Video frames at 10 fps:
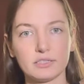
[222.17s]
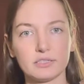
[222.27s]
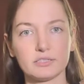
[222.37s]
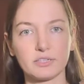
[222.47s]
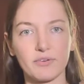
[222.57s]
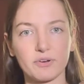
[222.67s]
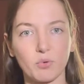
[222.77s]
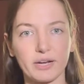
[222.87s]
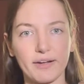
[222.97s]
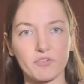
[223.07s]
So every
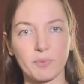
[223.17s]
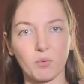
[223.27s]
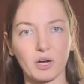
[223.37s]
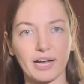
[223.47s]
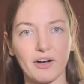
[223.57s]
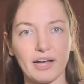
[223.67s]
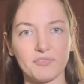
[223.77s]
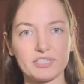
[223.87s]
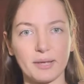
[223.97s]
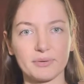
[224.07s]
morning after my workout, I have
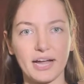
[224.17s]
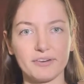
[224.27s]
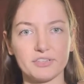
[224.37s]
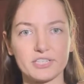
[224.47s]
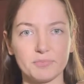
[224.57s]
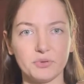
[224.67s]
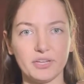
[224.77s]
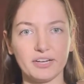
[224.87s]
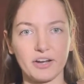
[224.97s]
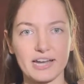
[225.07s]
some kind of a
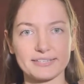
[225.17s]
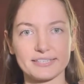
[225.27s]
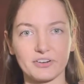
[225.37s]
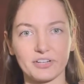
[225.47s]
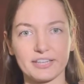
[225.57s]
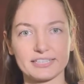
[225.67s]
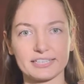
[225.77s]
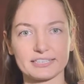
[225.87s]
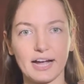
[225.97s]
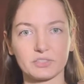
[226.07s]
smoothie, not necessarily this
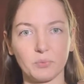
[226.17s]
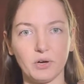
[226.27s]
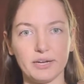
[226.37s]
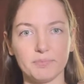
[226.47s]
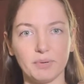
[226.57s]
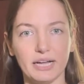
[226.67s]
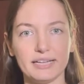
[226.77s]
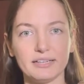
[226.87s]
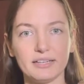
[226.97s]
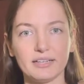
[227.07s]
exact one,
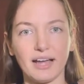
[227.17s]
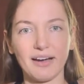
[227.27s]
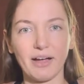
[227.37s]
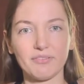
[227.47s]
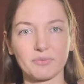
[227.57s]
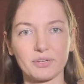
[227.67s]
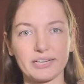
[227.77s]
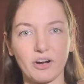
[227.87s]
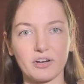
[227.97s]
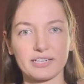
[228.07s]
but I have a
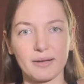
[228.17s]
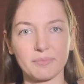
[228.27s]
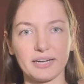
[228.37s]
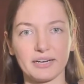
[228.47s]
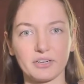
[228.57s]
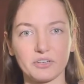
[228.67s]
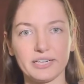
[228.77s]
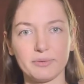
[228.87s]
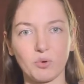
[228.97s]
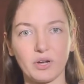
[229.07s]
really hard time getting hungry
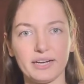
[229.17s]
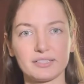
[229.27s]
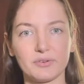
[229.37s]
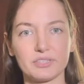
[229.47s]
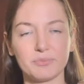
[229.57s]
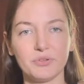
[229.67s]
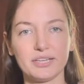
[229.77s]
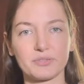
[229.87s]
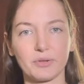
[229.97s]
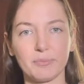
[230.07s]
in the morning. So a smoothie
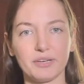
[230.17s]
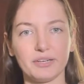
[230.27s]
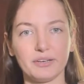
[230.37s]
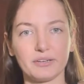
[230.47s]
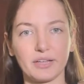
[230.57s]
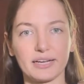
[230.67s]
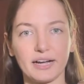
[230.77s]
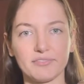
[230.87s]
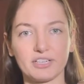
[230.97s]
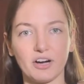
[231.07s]
has really been like
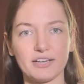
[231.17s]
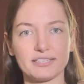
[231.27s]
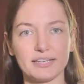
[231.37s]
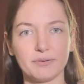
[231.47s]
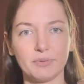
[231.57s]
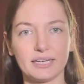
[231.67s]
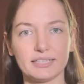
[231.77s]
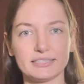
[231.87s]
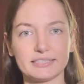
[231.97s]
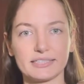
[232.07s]
kind of a godsend
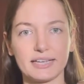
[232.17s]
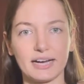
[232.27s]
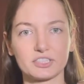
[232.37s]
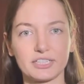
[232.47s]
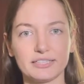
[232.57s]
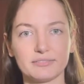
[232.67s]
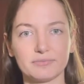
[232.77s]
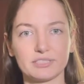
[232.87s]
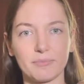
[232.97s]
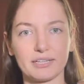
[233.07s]
because it's actually
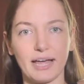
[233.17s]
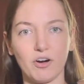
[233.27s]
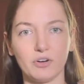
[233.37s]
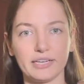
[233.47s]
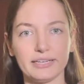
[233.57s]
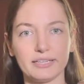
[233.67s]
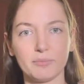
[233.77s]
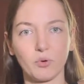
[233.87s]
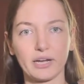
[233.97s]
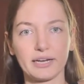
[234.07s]
something that I'll eat in the
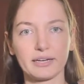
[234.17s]
morning.